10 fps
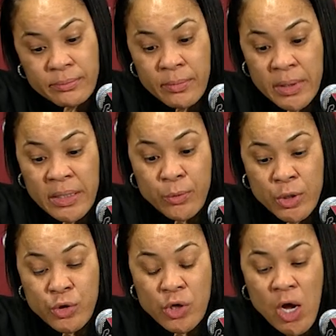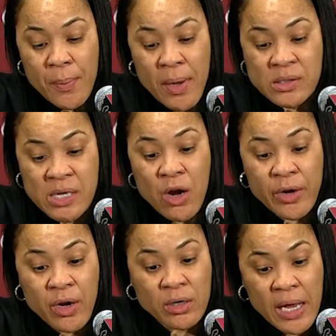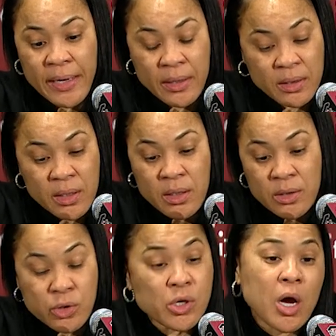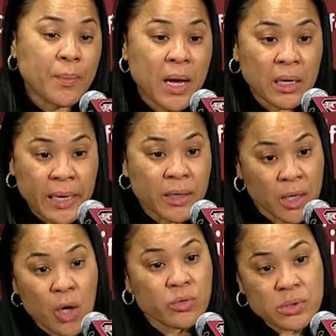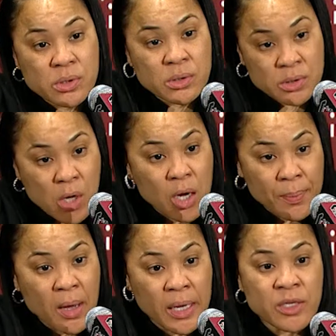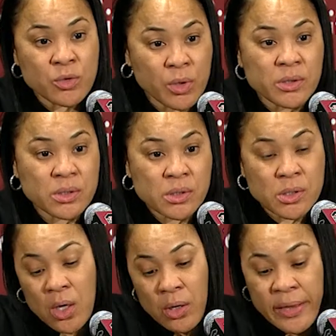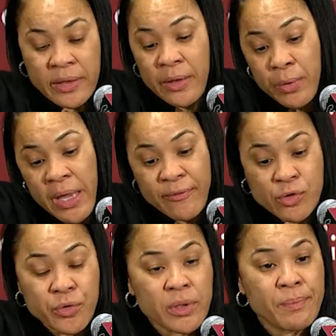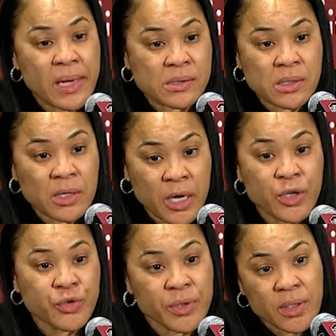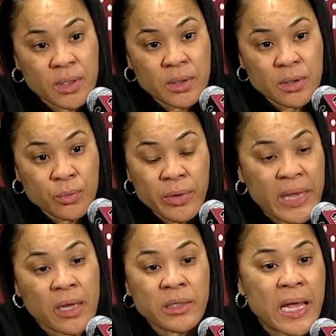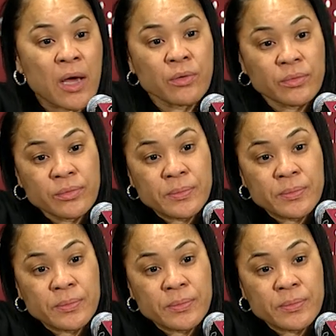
when you talk about South Carolina, you talk about Elena Coates and you talk about Asia Wilson. So I think we have two of the best in the country, without a doubt.